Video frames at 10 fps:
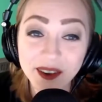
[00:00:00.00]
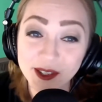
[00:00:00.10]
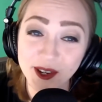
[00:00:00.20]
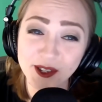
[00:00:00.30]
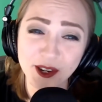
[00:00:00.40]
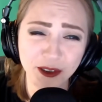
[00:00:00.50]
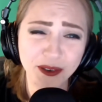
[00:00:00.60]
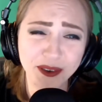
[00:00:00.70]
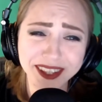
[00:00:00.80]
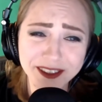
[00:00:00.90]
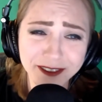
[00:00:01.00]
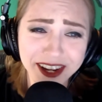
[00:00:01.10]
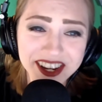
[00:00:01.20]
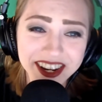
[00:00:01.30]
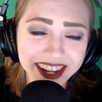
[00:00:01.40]
also really
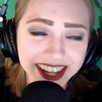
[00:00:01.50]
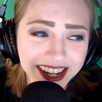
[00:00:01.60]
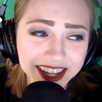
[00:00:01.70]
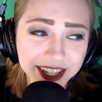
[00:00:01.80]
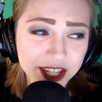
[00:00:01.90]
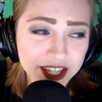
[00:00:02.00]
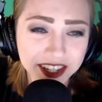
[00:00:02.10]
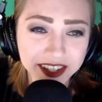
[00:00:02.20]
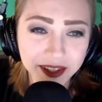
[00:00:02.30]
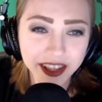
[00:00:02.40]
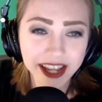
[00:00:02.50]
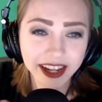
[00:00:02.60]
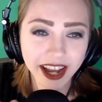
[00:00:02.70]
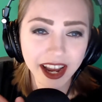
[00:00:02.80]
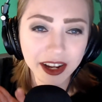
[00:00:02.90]
fun getting to
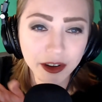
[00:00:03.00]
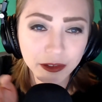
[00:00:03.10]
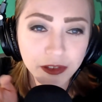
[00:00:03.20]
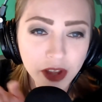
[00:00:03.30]
like kind of